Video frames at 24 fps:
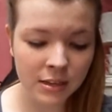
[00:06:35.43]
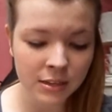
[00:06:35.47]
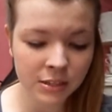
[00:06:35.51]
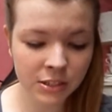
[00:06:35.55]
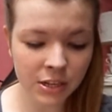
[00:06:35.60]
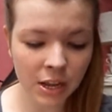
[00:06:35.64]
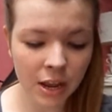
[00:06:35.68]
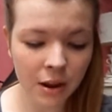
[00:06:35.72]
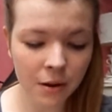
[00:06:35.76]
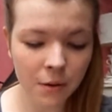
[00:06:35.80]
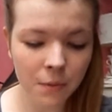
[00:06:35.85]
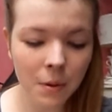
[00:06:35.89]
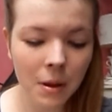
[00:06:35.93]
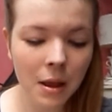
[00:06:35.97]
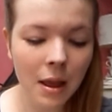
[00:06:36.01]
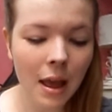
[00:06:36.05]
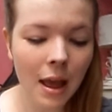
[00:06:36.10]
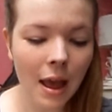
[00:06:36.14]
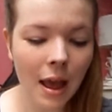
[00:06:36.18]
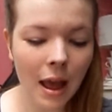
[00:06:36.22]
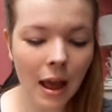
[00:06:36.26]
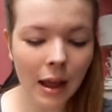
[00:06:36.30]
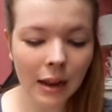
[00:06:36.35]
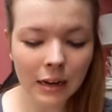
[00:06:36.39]
So
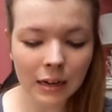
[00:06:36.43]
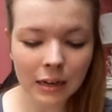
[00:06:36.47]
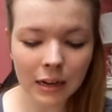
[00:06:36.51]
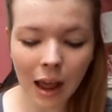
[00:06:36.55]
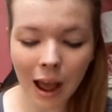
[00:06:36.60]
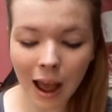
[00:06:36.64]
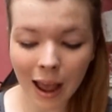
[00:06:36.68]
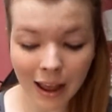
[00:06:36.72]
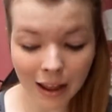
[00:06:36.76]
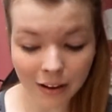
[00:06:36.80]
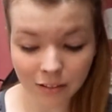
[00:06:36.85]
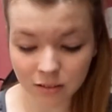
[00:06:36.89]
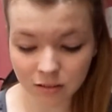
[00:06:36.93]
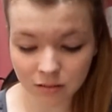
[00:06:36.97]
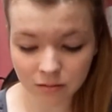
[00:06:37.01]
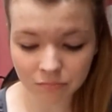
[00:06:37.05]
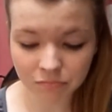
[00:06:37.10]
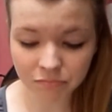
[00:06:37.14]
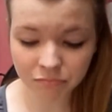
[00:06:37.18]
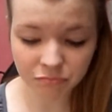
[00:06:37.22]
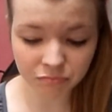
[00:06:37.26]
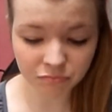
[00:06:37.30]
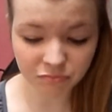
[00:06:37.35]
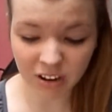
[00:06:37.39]
I hadn't
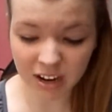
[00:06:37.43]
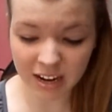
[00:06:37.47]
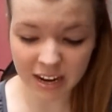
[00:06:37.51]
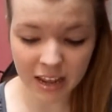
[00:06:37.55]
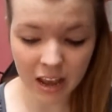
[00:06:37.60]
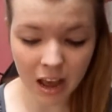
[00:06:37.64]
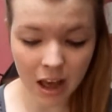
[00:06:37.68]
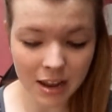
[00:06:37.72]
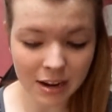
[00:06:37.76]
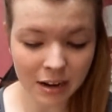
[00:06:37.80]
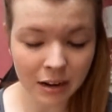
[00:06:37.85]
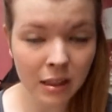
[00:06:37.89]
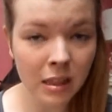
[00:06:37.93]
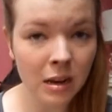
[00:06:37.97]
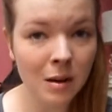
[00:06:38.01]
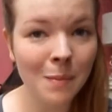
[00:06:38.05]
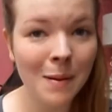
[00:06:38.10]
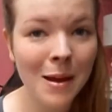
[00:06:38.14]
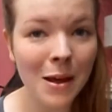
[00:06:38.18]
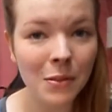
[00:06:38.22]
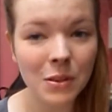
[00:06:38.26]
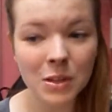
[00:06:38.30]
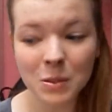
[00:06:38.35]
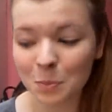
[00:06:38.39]
really heard anything
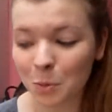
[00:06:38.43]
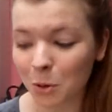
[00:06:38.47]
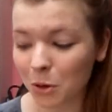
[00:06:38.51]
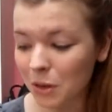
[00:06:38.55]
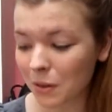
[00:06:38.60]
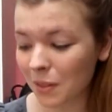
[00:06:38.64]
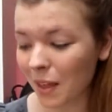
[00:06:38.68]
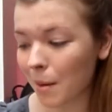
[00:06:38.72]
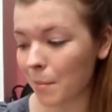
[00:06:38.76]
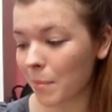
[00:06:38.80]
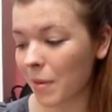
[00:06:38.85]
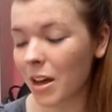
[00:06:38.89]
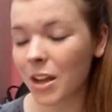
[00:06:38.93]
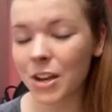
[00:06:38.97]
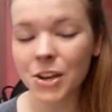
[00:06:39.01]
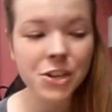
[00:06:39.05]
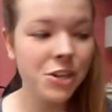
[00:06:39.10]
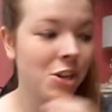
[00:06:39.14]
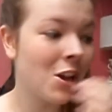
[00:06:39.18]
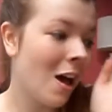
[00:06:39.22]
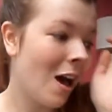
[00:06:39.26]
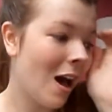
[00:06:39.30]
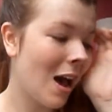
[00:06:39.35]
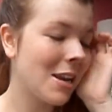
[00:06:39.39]
about this book that much.
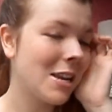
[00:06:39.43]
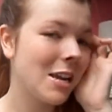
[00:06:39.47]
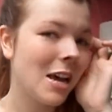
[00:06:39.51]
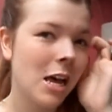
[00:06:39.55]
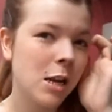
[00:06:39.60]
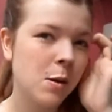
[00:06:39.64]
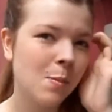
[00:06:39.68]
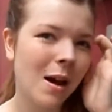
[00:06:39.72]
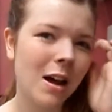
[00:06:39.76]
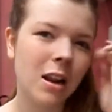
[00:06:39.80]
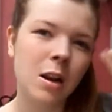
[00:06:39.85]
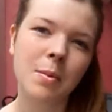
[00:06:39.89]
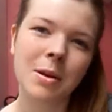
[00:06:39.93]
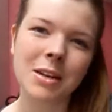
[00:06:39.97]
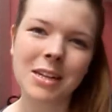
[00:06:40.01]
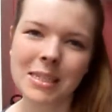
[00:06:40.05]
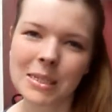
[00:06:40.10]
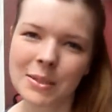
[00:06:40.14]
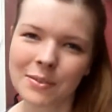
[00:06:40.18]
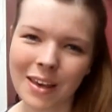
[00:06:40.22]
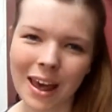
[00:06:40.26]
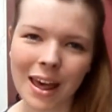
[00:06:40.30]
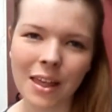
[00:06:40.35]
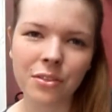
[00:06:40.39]
I'd heard about An Abundance
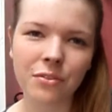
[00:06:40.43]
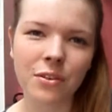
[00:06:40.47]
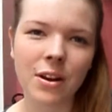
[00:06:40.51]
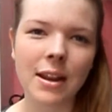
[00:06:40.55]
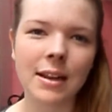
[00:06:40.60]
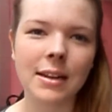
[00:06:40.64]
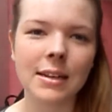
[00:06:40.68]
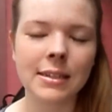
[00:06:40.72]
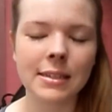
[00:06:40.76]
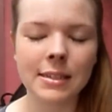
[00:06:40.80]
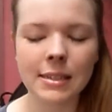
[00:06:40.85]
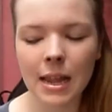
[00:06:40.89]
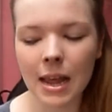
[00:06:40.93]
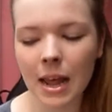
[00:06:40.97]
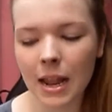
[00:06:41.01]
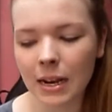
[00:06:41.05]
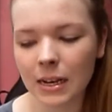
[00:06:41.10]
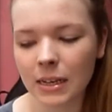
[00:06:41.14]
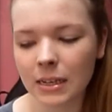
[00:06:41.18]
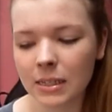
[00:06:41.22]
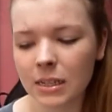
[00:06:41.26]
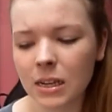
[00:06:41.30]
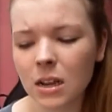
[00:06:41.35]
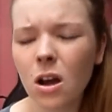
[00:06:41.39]
of Katherines,
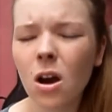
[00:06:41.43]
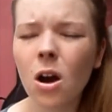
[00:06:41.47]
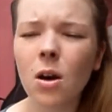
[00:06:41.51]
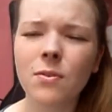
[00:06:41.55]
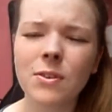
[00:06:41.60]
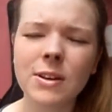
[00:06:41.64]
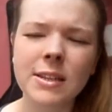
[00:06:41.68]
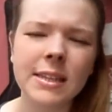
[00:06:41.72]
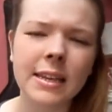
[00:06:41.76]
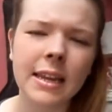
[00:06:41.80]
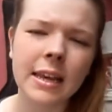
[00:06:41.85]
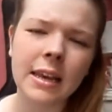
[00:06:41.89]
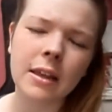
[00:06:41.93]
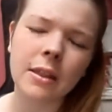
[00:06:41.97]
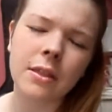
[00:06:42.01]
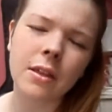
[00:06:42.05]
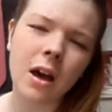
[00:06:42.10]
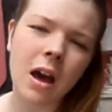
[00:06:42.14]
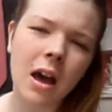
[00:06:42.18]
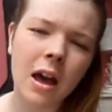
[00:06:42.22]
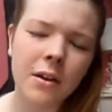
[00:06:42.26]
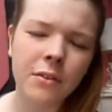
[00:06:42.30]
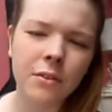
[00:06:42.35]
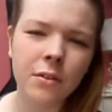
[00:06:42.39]
and obviously
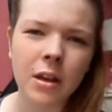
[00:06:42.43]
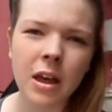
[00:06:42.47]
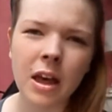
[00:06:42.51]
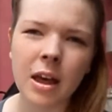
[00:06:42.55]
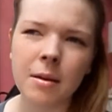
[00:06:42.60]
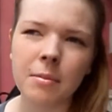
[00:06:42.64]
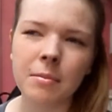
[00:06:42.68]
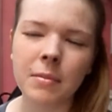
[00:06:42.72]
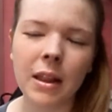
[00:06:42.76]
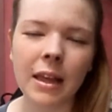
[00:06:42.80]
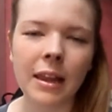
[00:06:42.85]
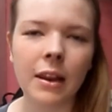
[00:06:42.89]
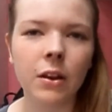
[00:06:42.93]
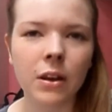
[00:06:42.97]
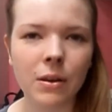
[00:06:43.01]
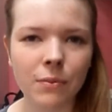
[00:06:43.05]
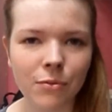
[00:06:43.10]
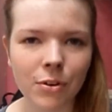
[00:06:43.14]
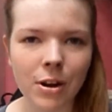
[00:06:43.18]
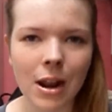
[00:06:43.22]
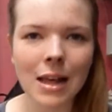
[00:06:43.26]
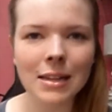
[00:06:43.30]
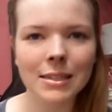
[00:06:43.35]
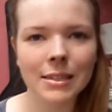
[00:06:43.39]
like Looking
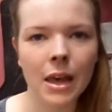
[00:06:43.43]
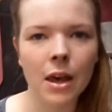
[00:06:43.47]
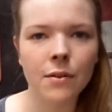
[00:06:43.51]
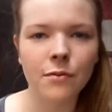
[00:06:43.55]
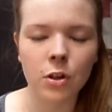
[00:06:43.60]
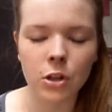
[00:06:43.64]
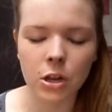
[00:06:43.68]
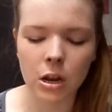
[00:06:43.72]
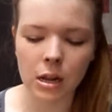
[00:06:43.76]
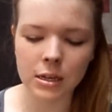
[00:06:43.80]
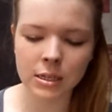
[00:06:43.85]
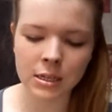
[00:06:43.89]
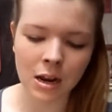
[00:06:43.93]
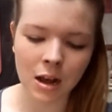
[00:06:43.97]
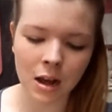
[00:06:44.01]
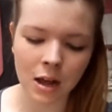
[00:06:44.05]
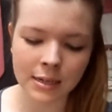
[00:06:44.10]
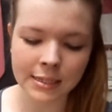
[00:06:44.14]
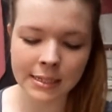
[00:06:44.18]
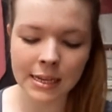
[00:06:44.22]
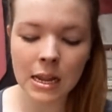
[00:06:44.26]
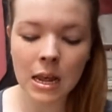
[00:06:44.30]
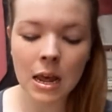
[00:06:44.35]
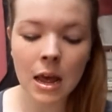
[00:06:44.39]
for Alaska, Fault in Our Stars.